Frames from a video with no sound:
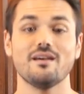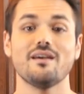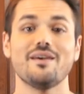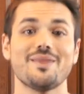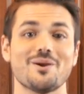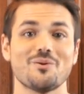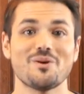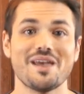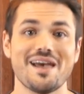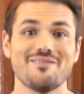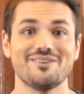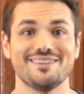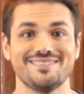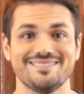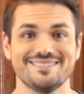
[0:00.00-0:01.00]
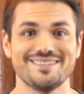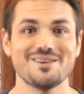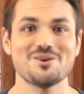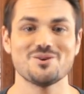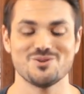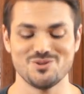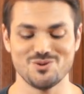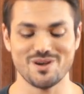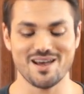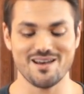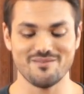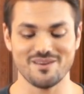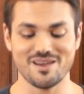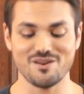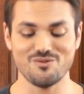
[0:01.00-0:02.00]
and there we have it. You
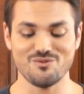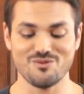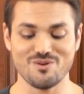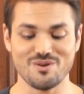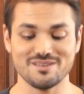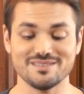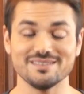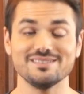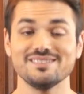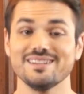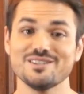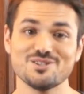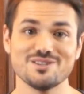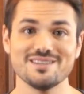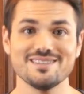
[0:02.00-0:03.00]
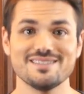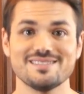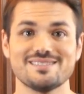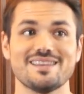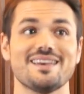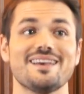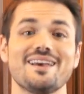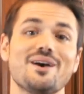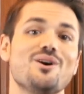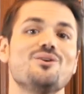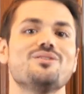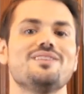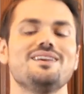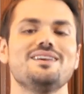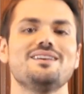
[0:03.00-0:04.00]
have a delicious,
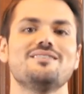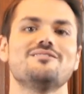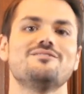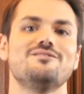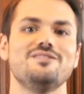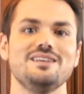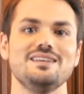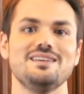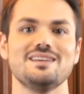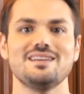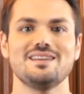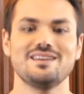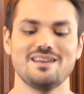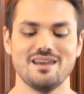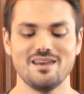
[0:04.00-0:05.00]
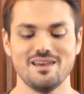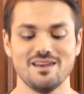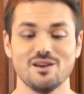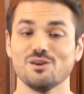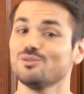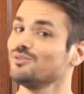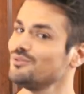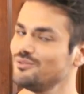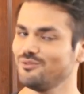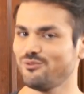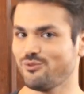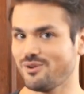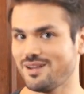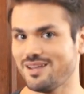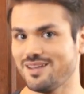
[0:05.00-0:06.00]
healthy, vegan,
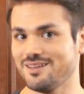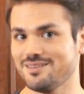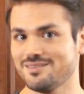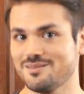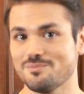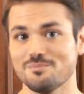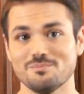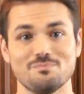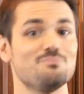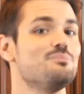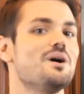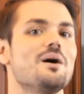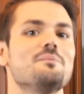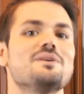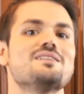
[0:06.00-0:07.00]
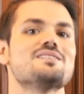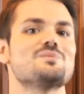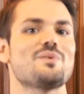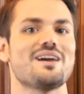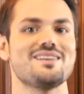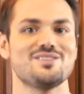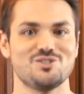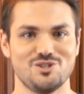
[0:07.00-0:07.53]
gluten-free pumpkin spice